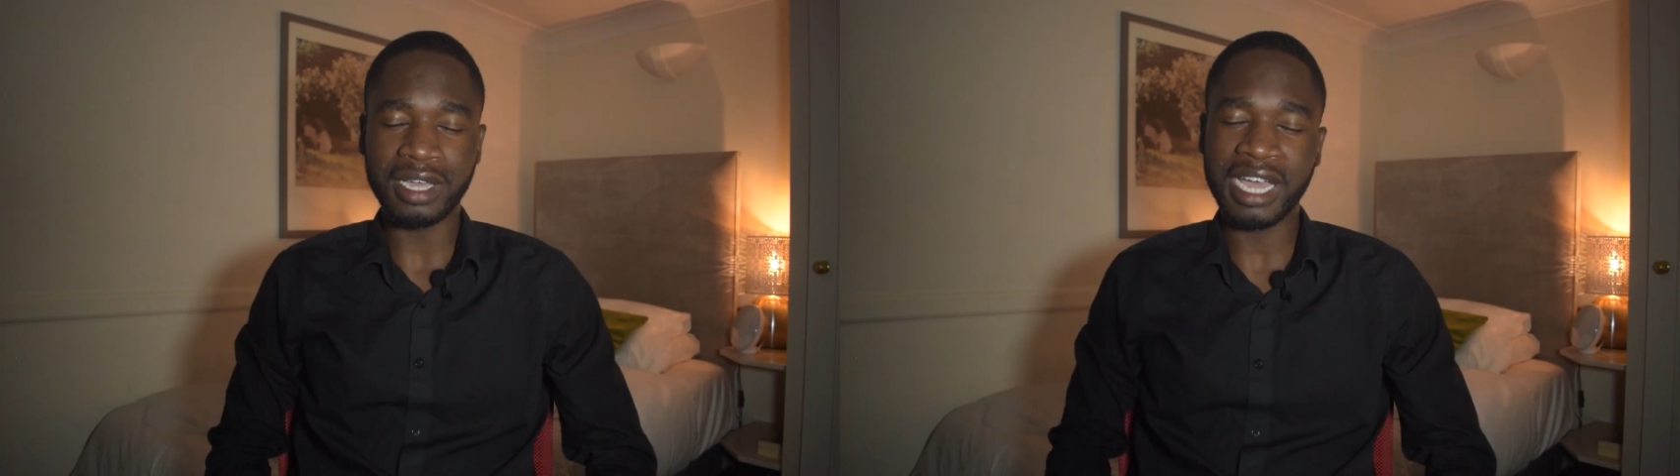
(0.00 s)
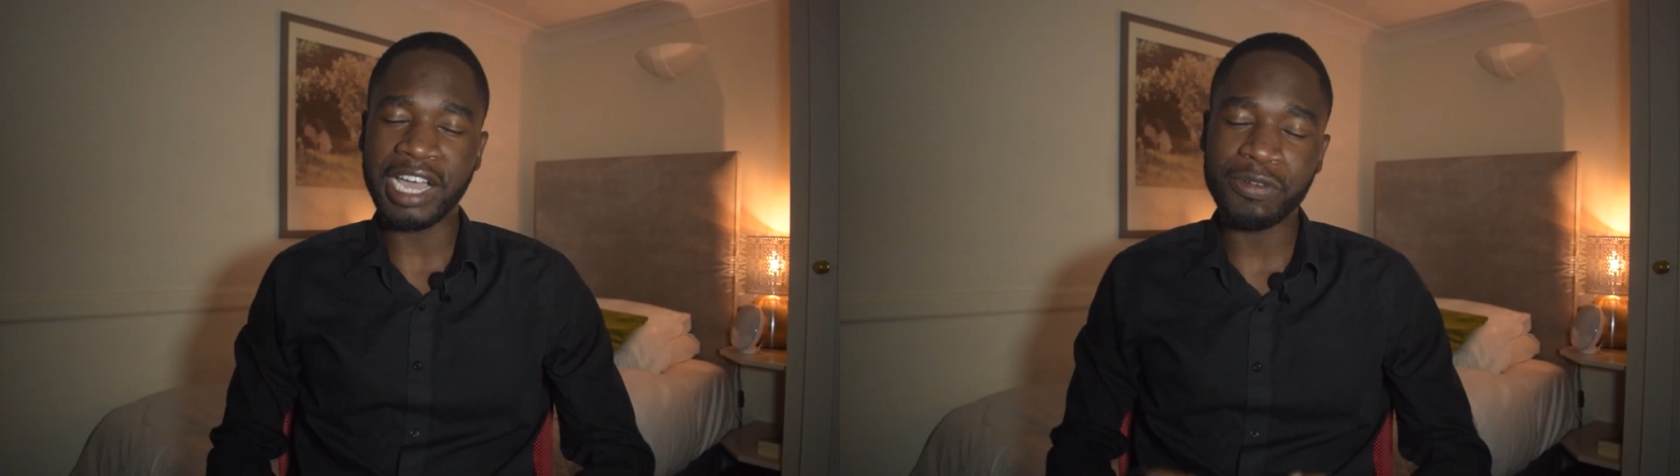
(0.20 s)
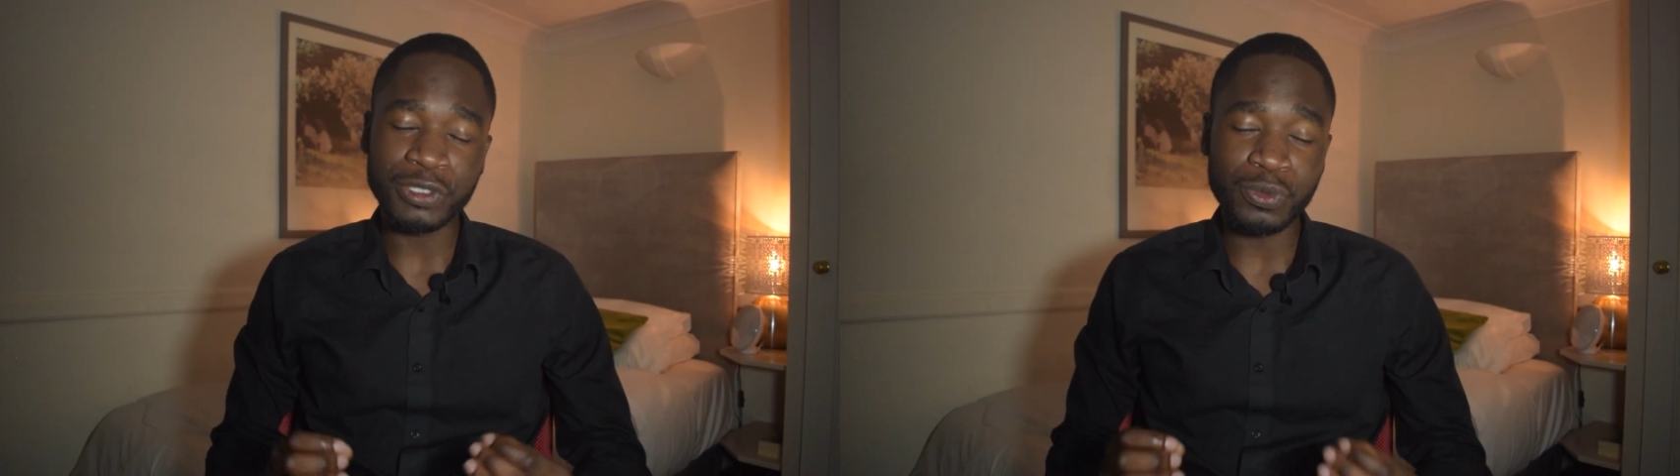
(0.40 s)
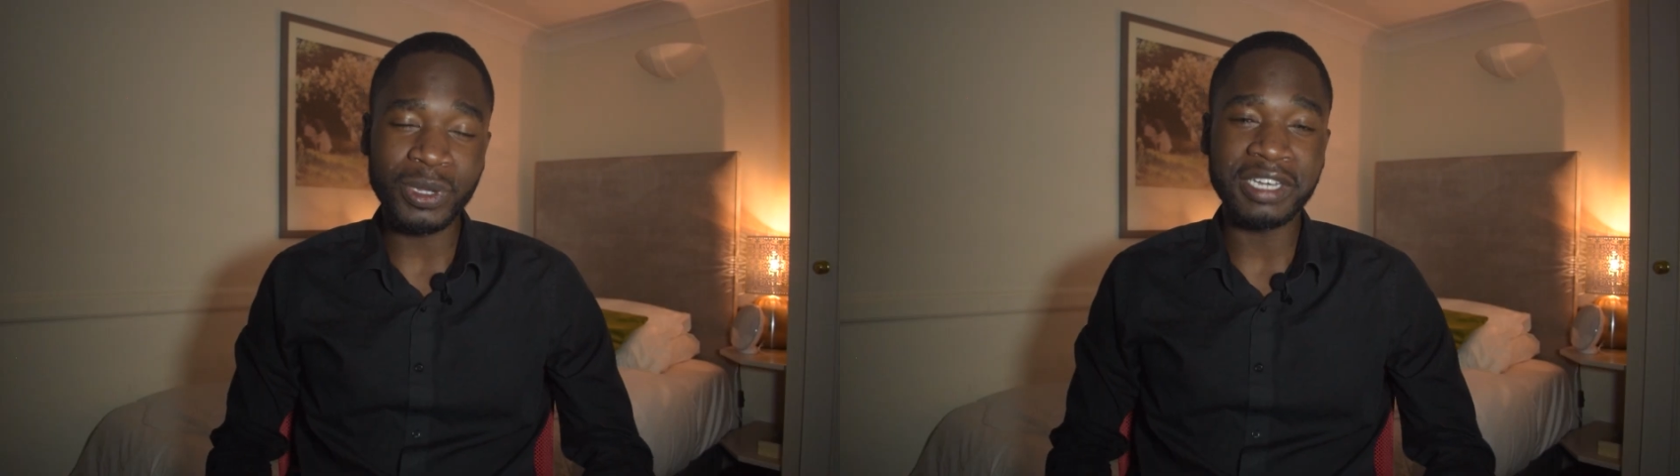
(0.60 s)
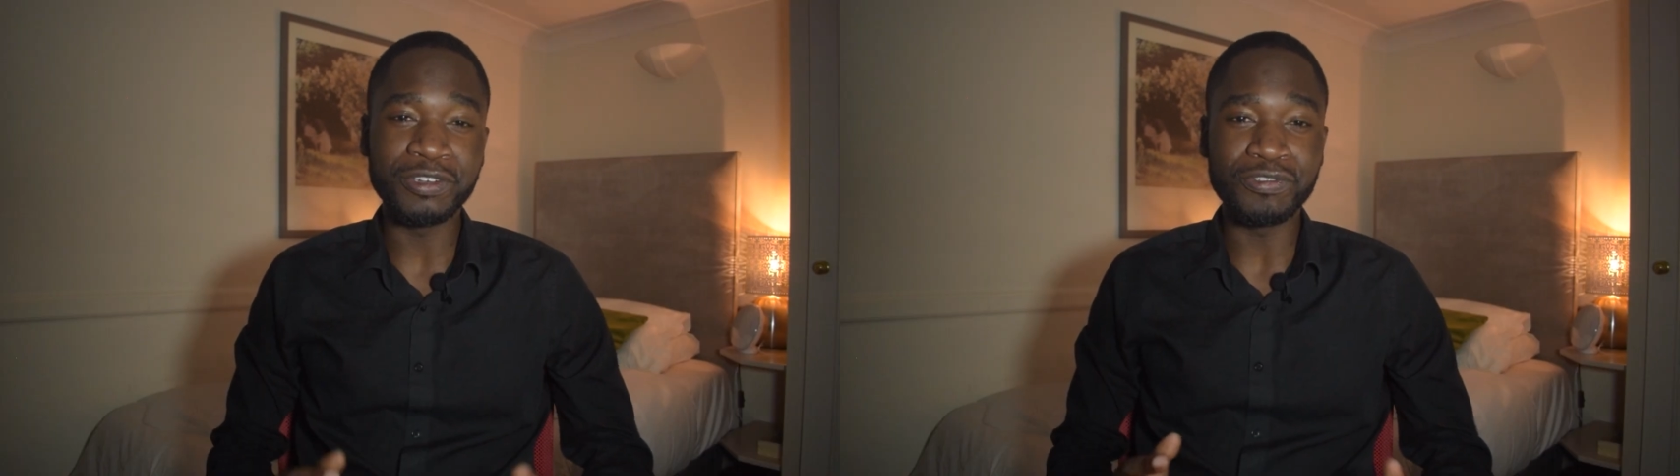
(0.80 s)
I was
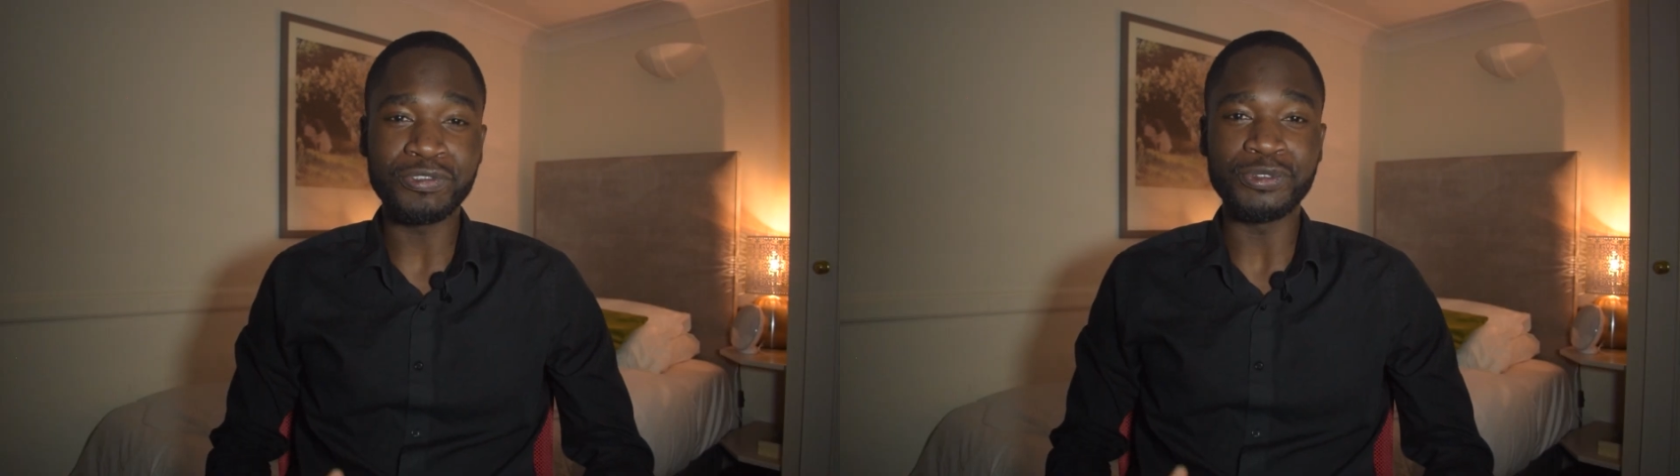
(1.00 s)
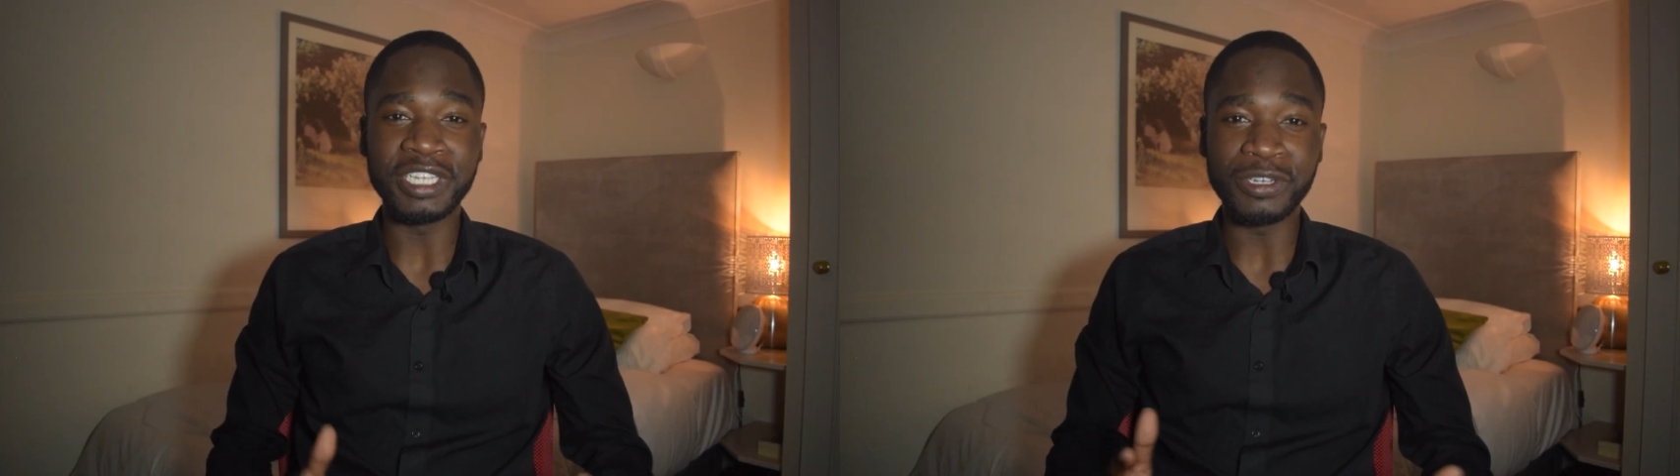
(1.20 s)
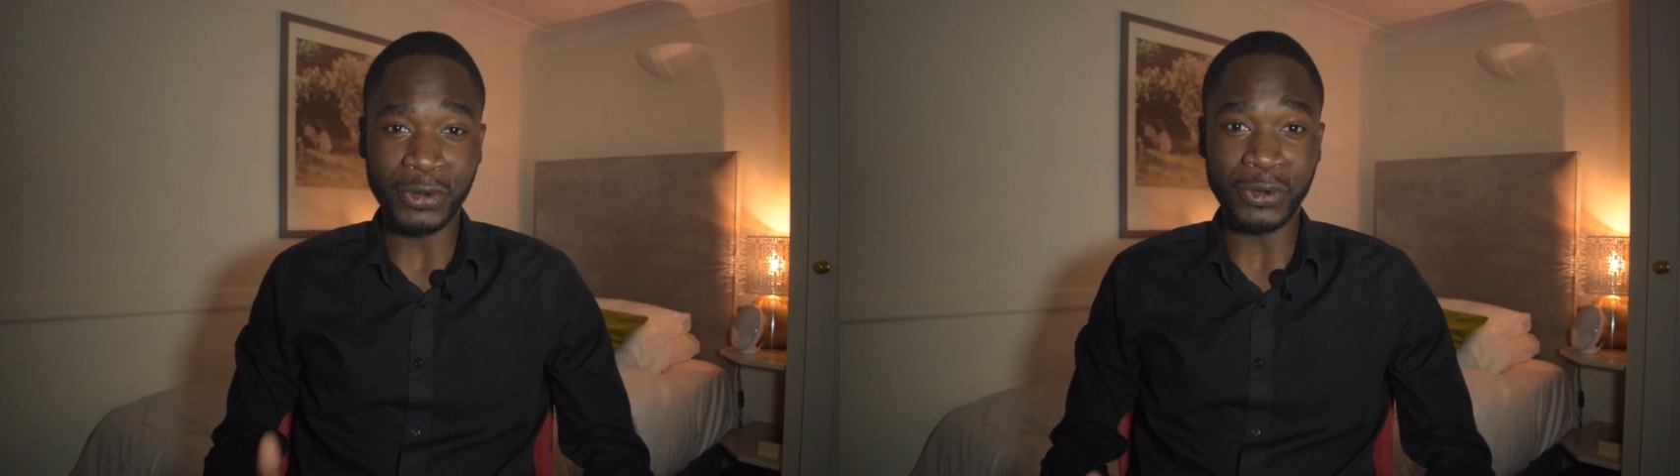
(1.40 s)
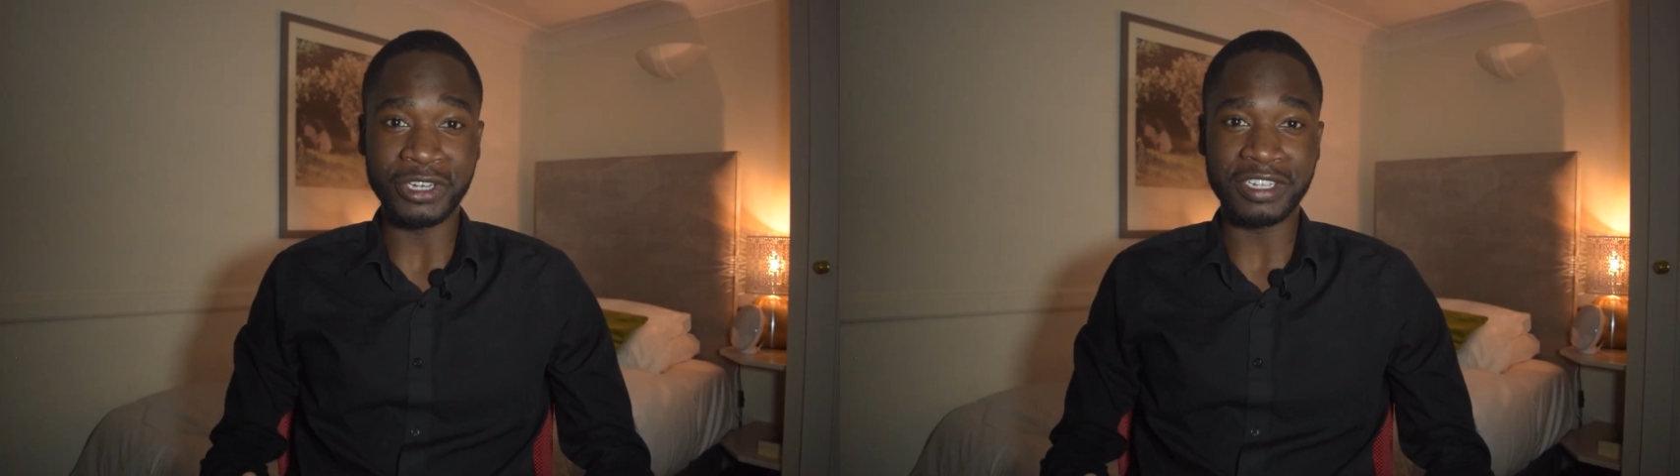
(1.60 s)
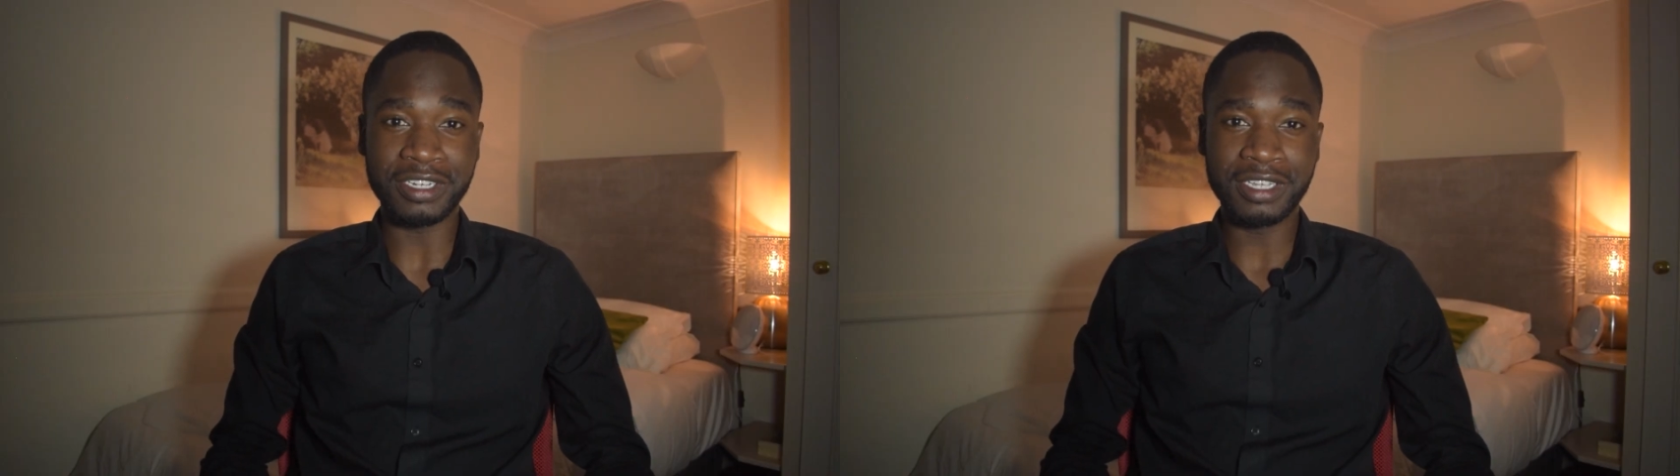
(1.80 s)
well and truly
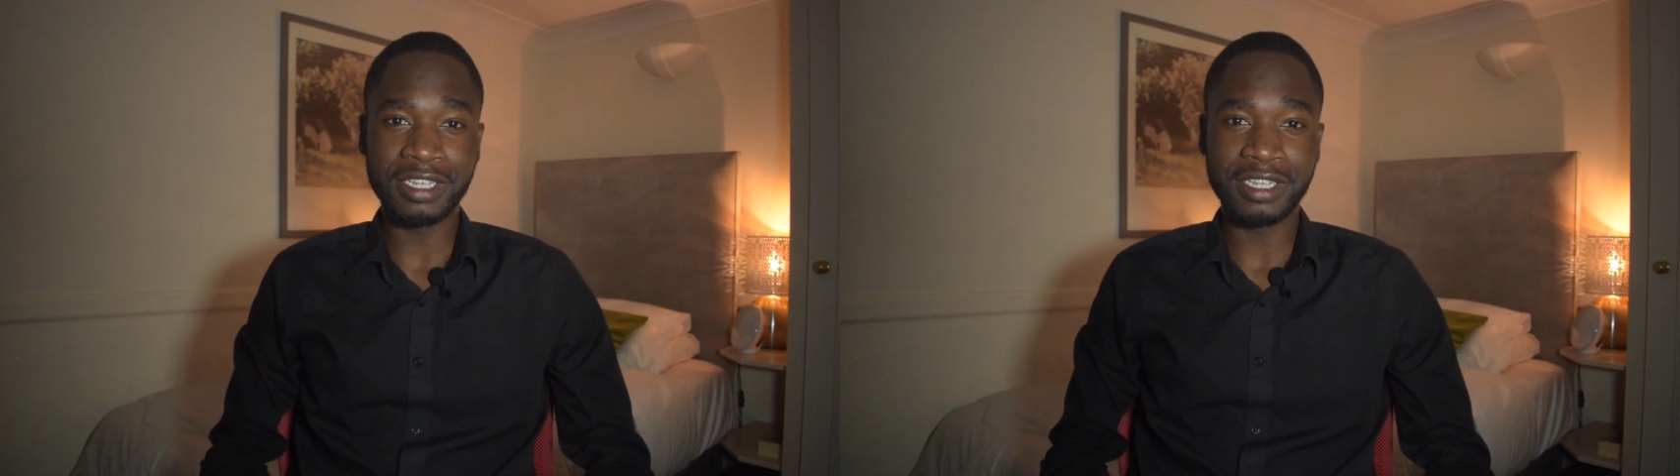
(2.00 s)
cornered.